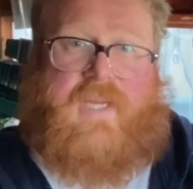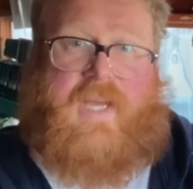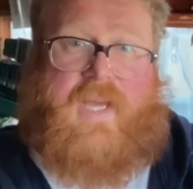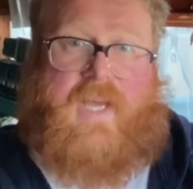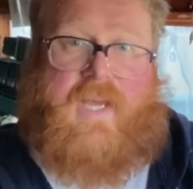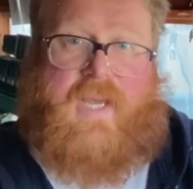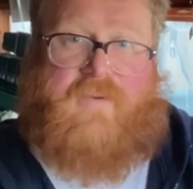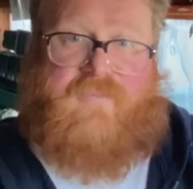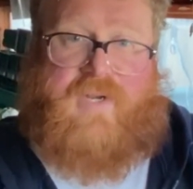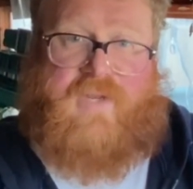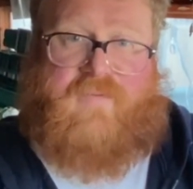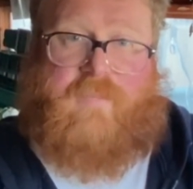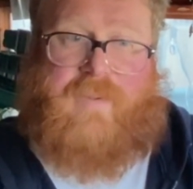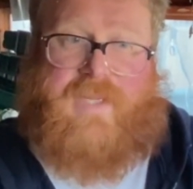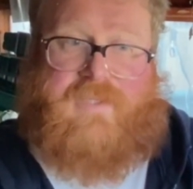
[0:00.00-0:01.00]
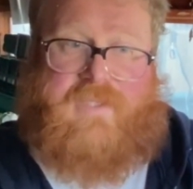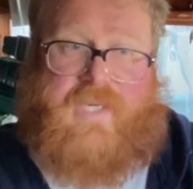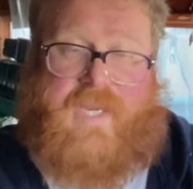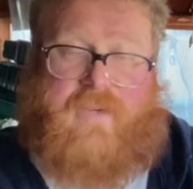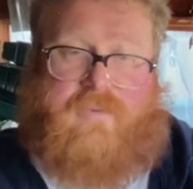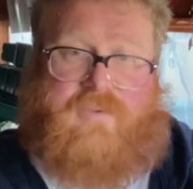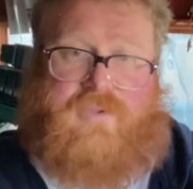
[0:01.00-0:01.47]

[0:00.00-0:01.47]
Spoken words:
and ready for planting out.